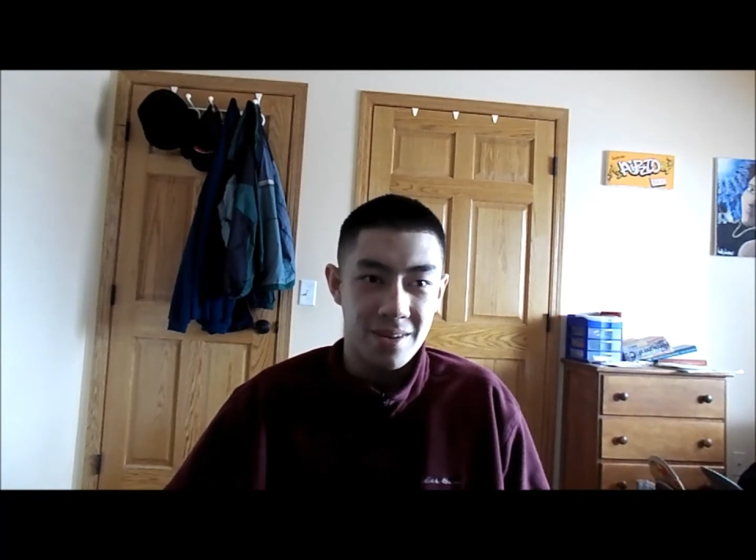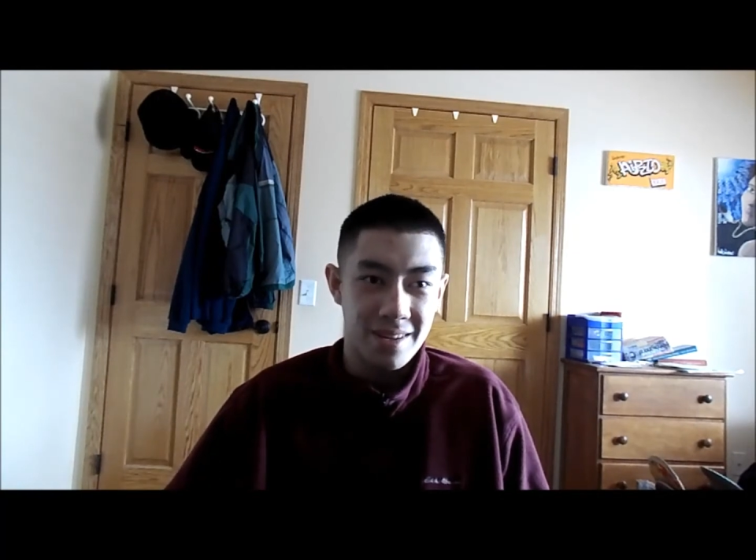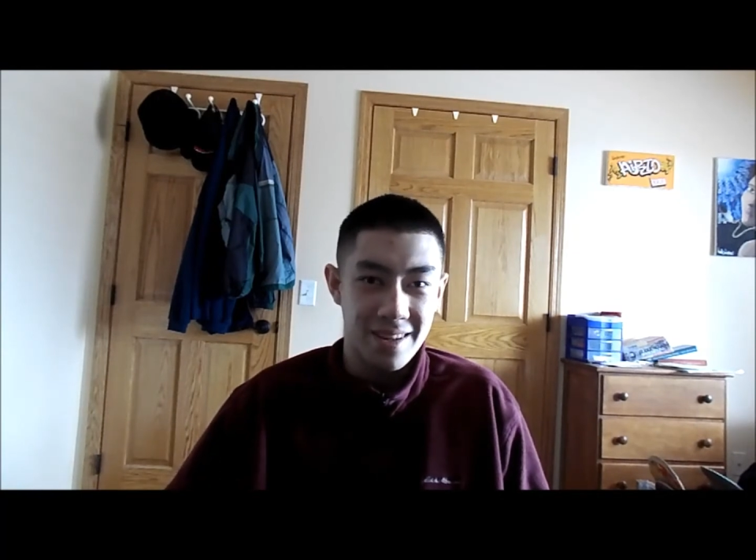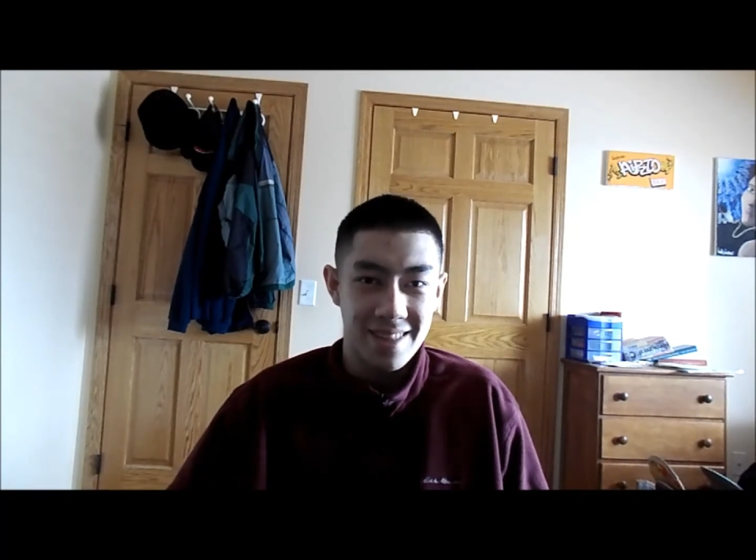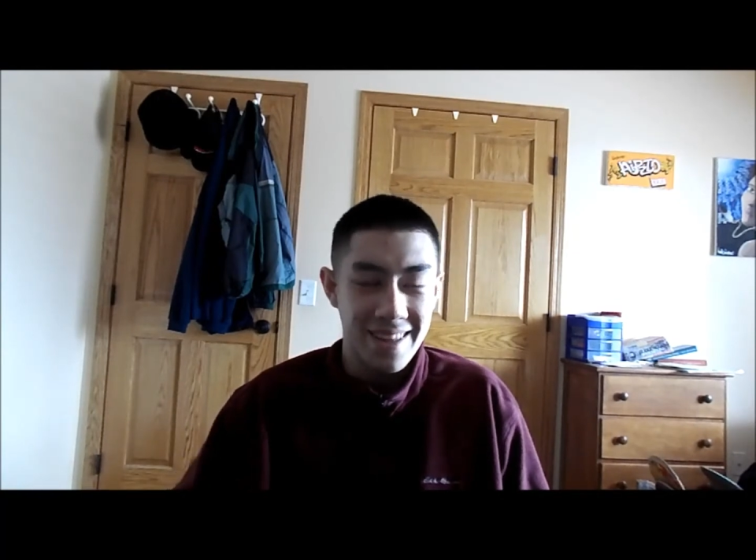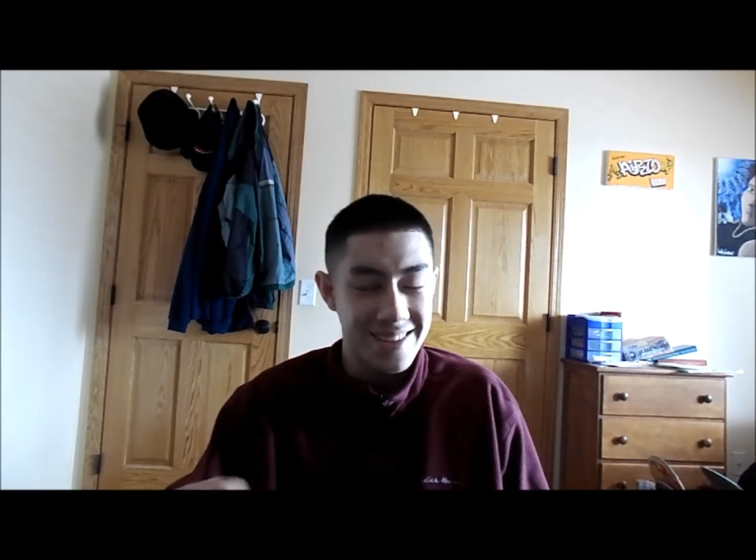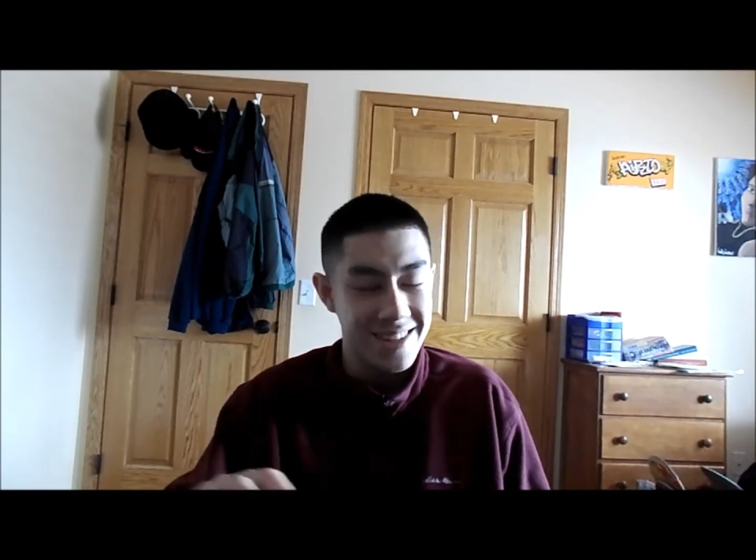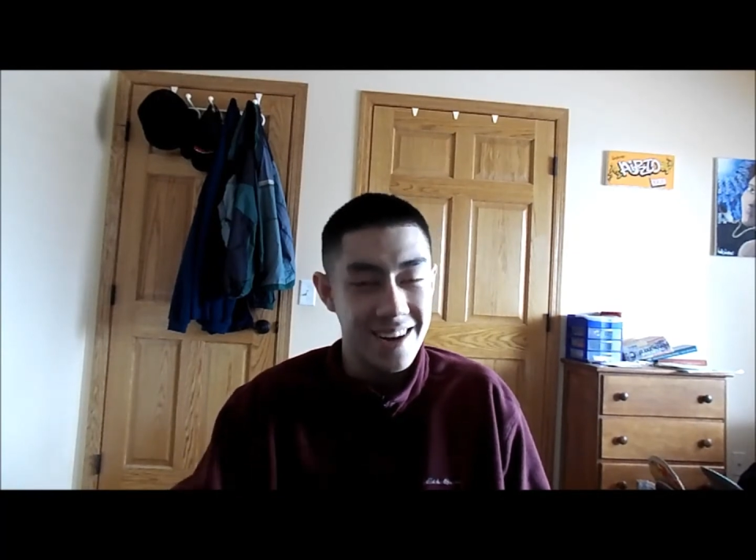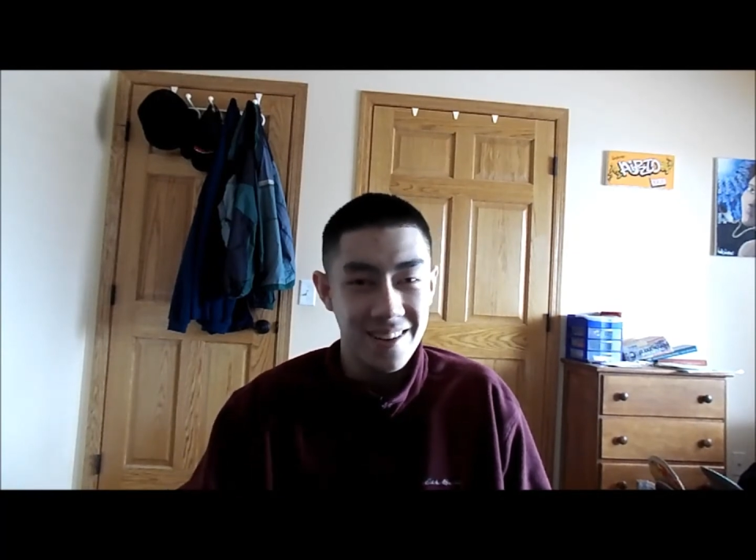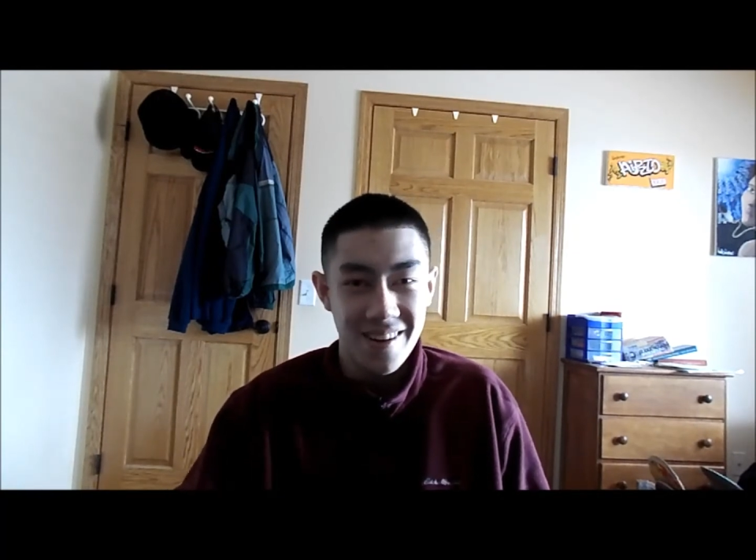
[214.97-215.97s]
That that's
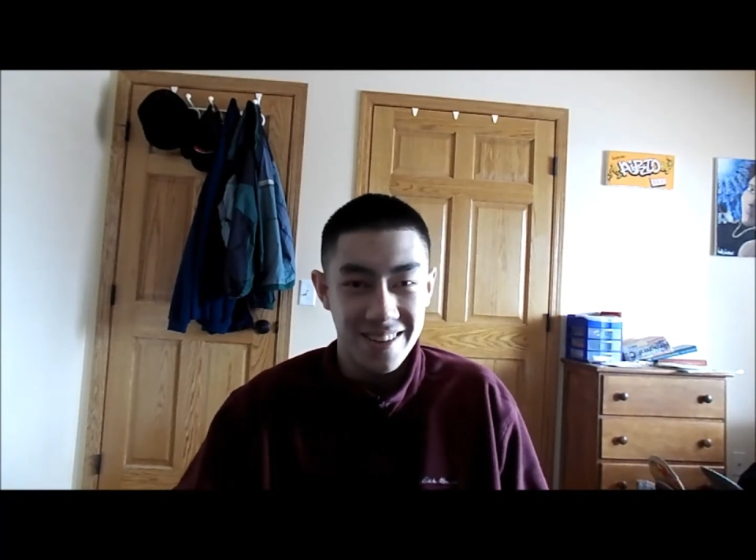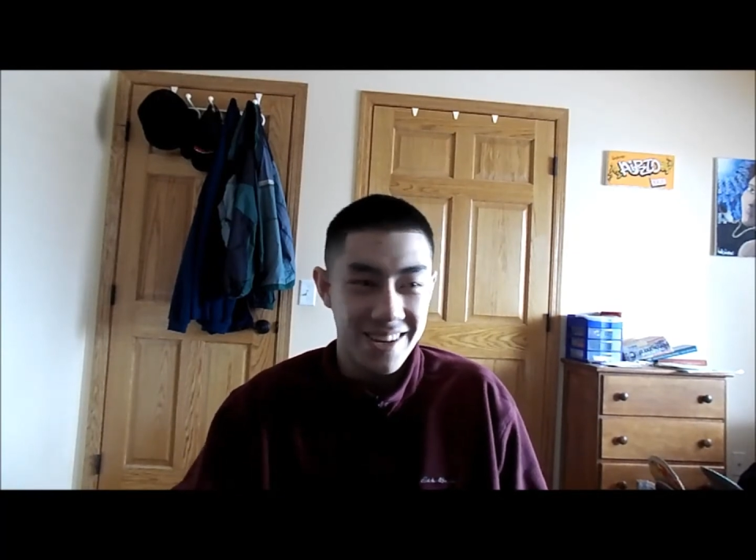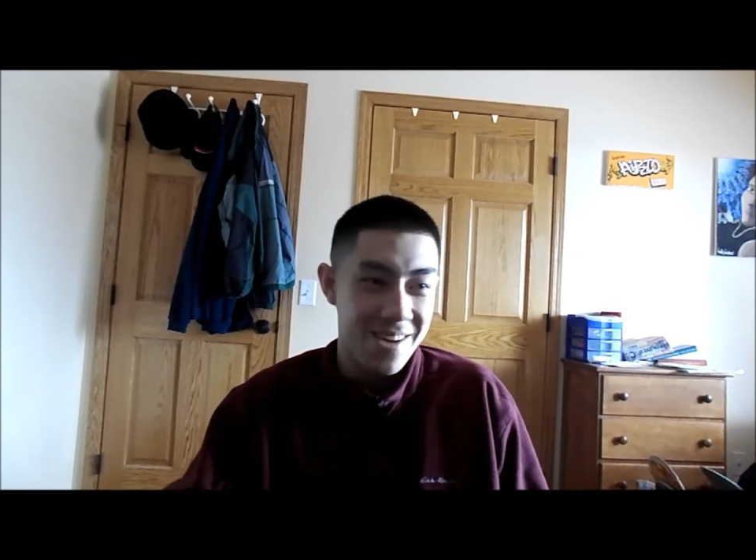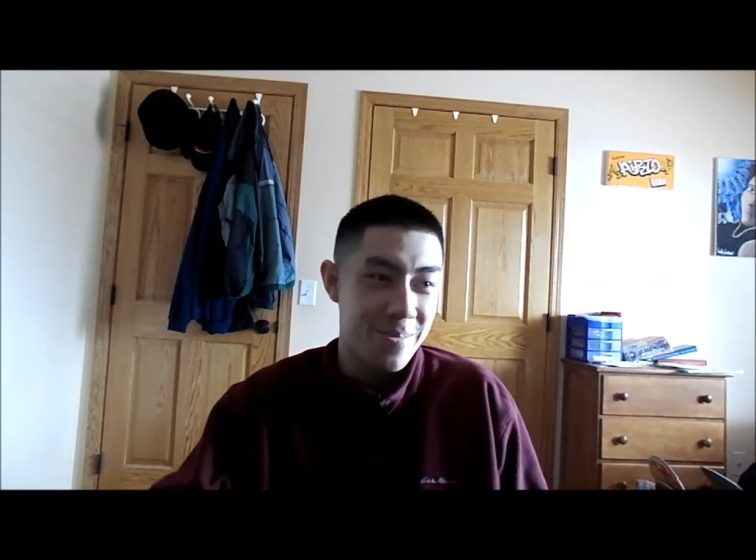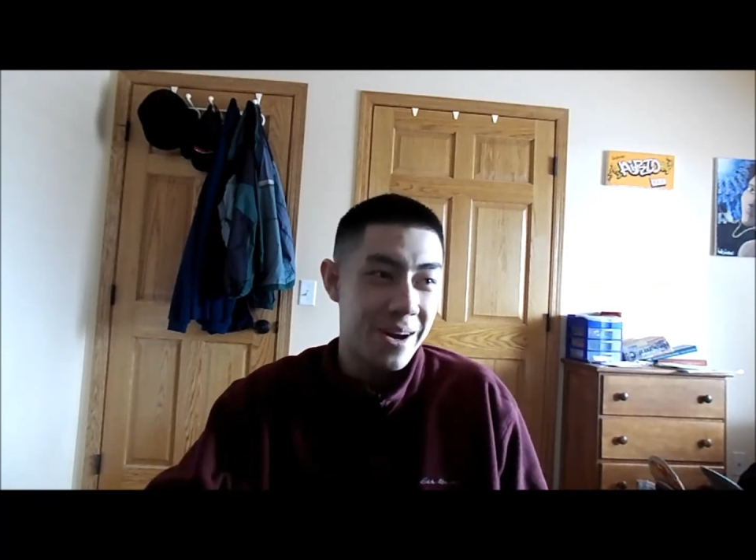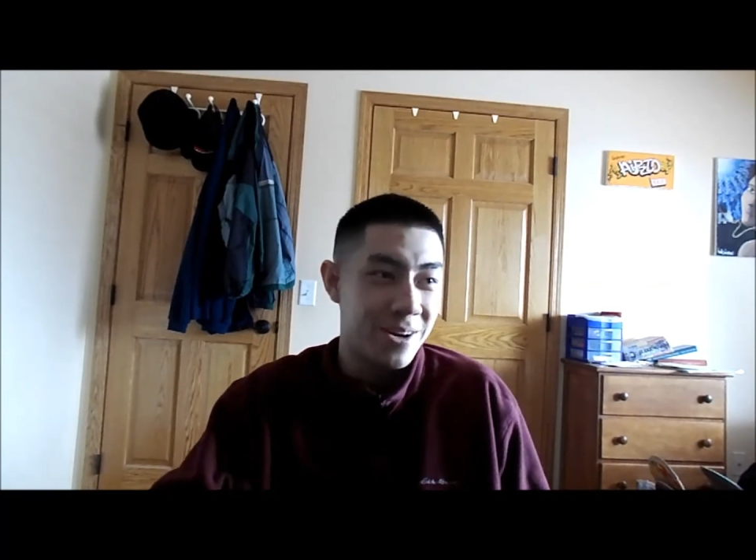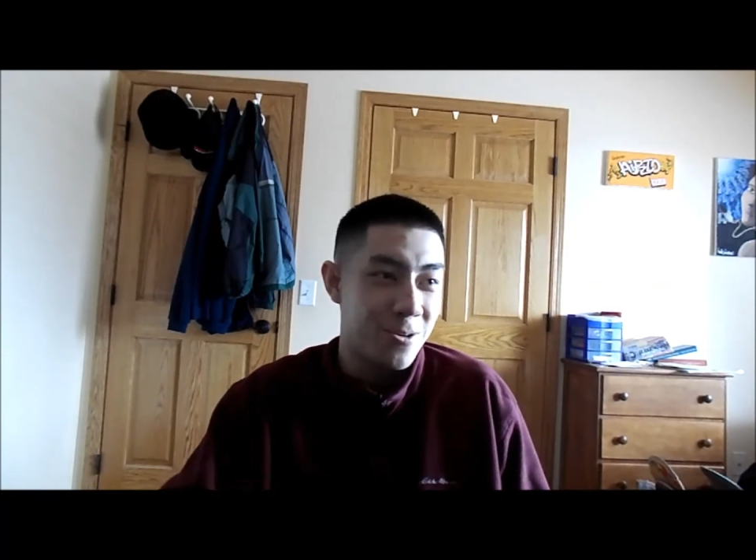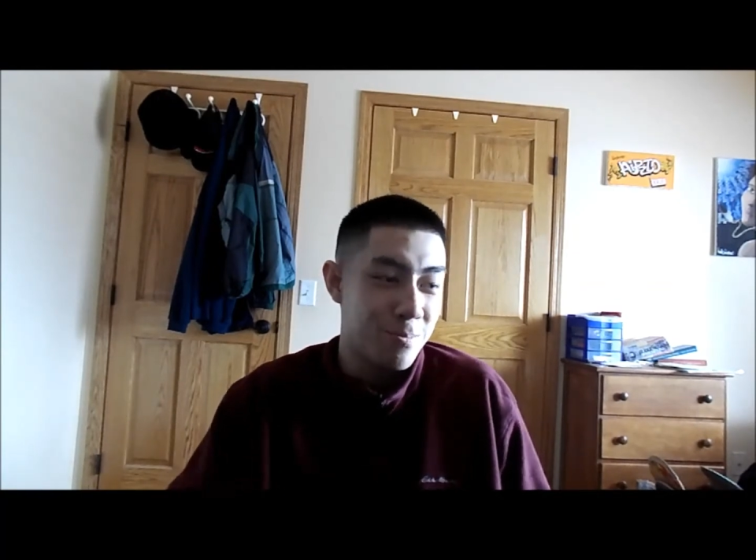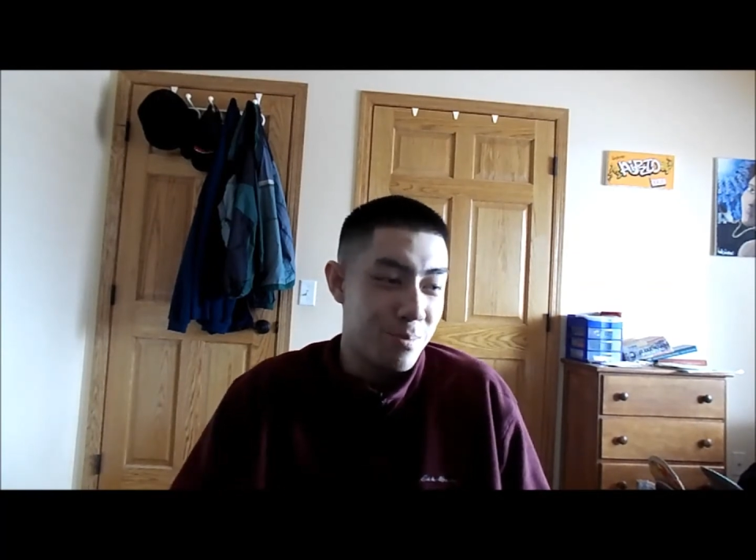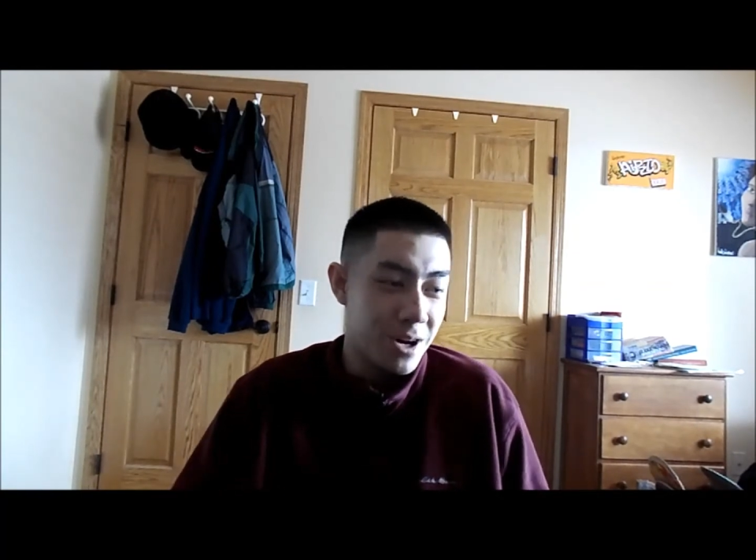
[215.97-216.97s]
not a long time, I know,
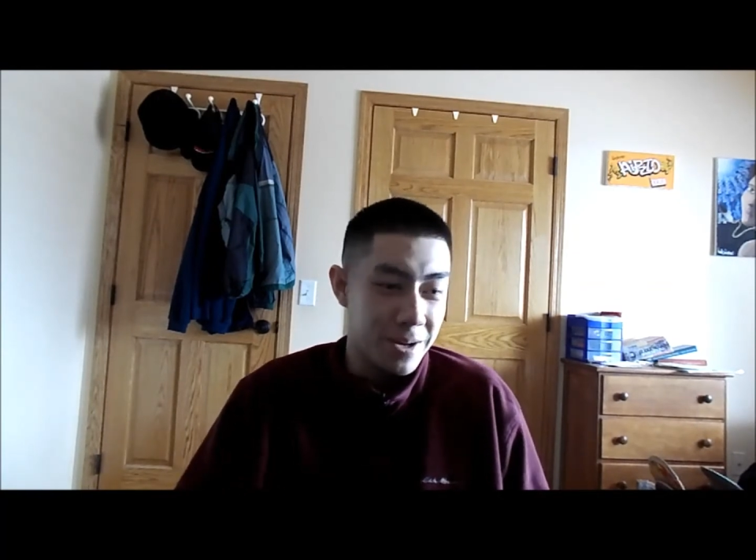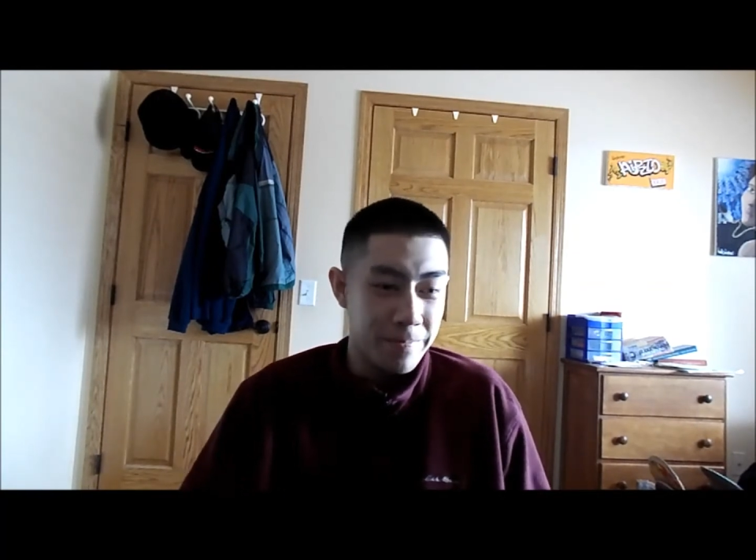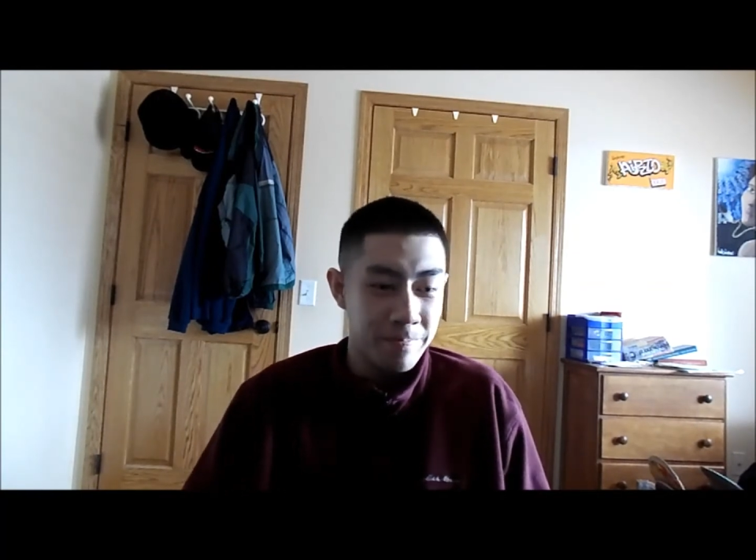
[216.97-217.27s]
but